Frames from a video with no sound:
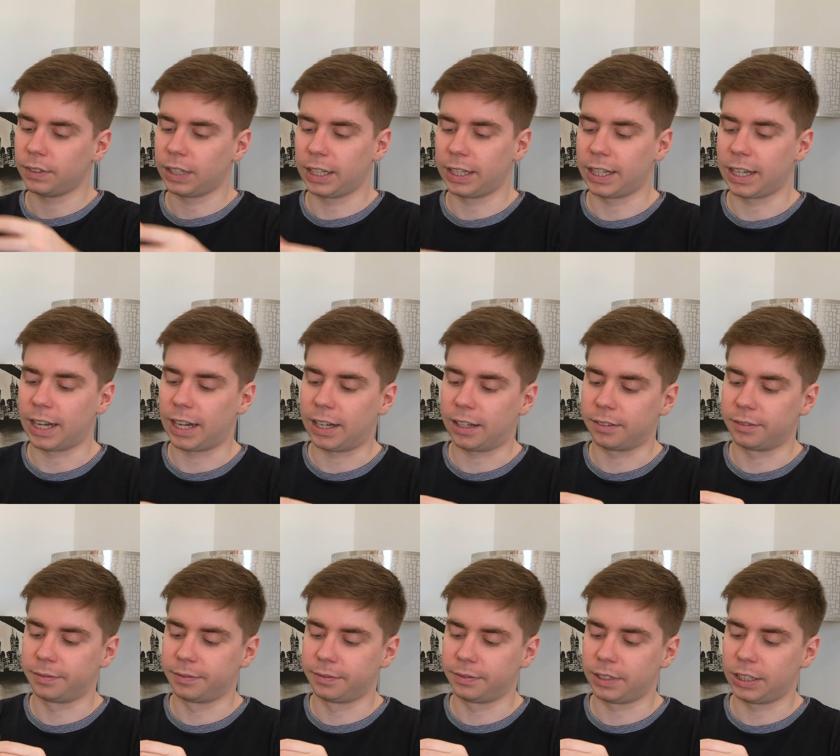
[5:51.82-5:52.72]
Yeah,
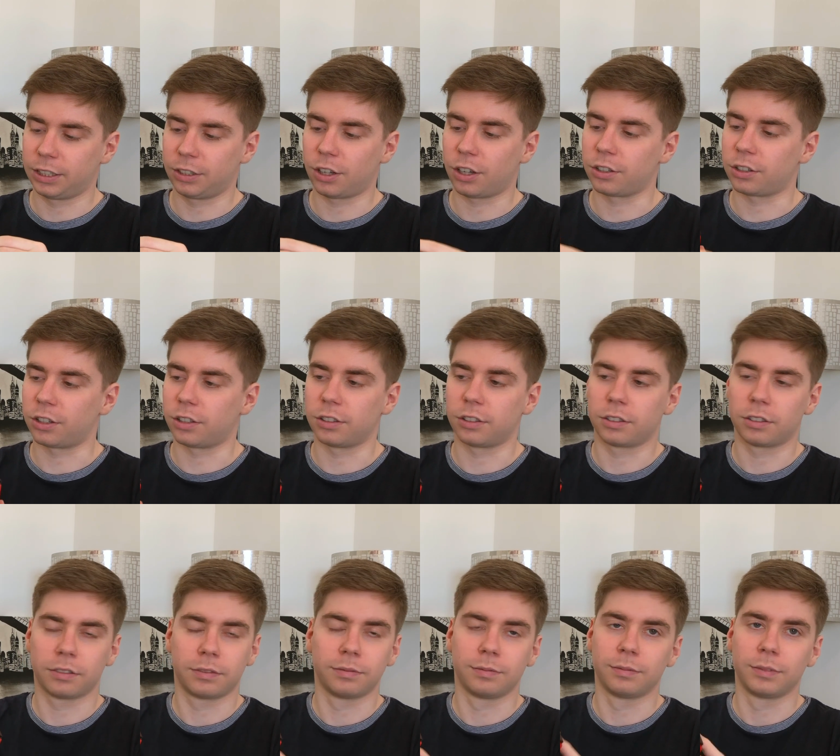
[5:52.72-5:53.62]
it
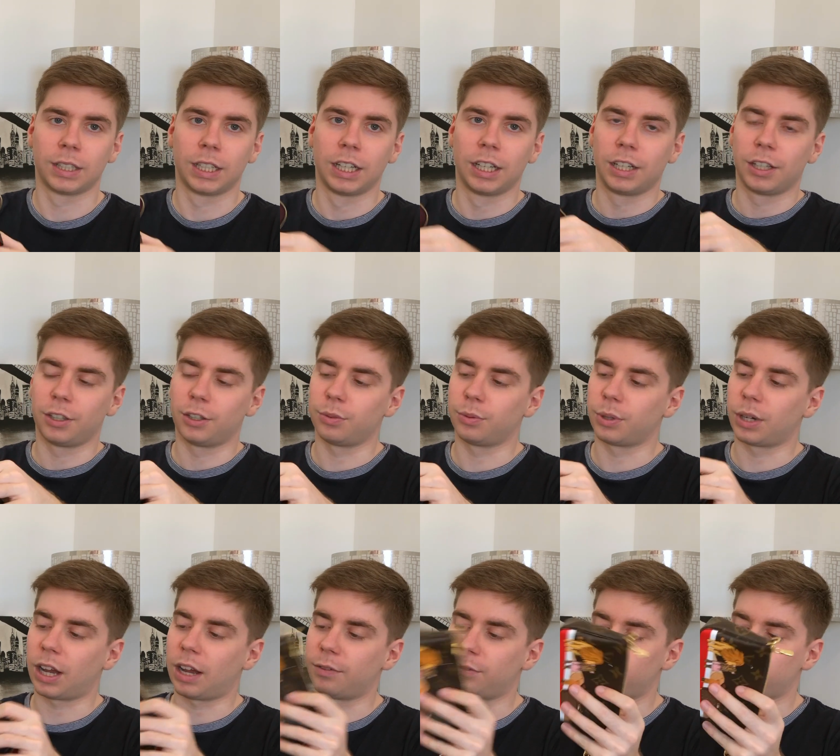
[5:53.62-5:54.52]
doesn't. You would
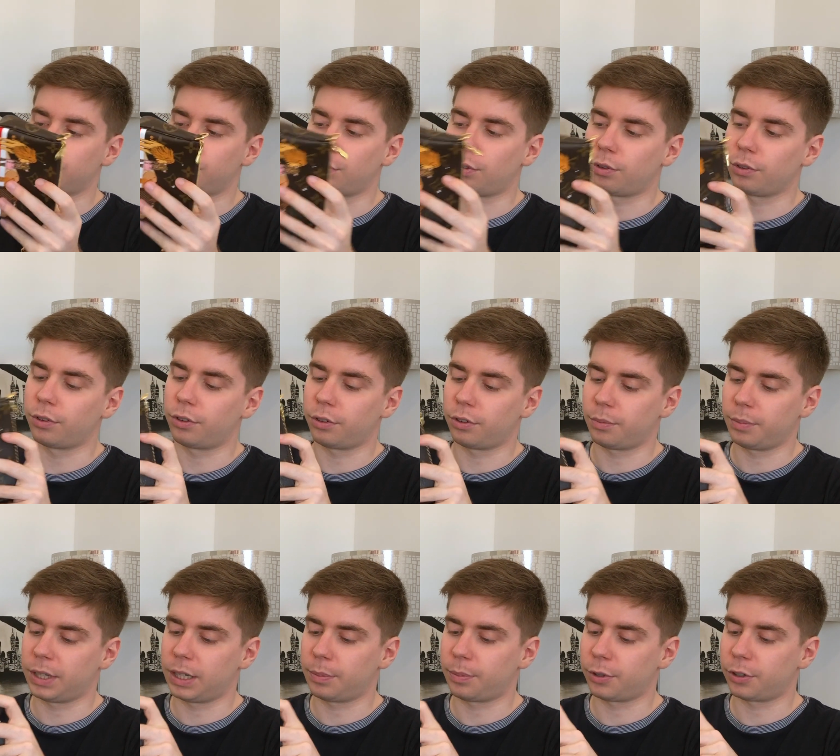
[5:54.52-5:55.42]
have to fold the
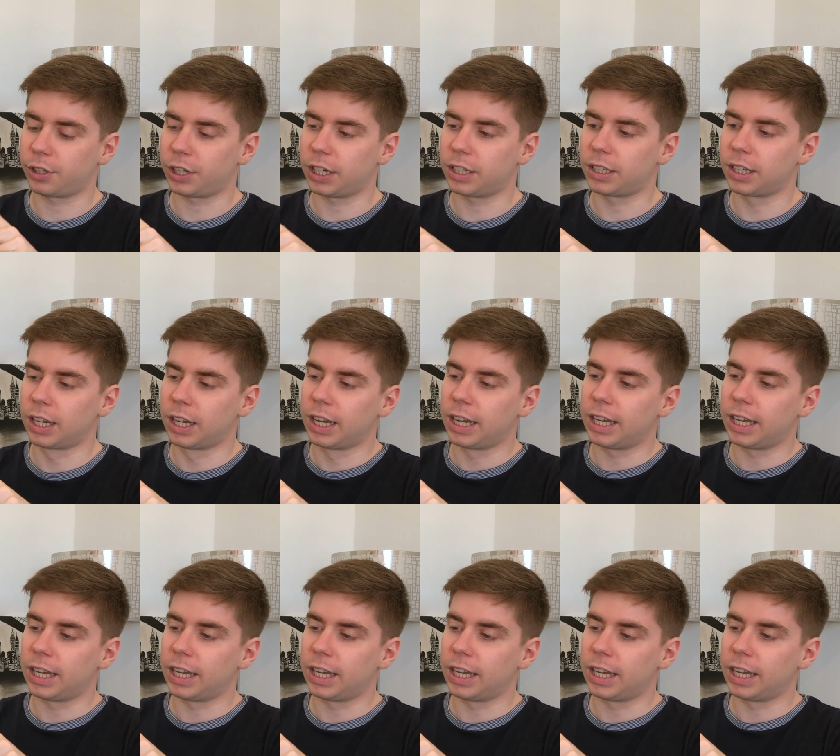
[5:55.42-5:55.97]
mini pochette.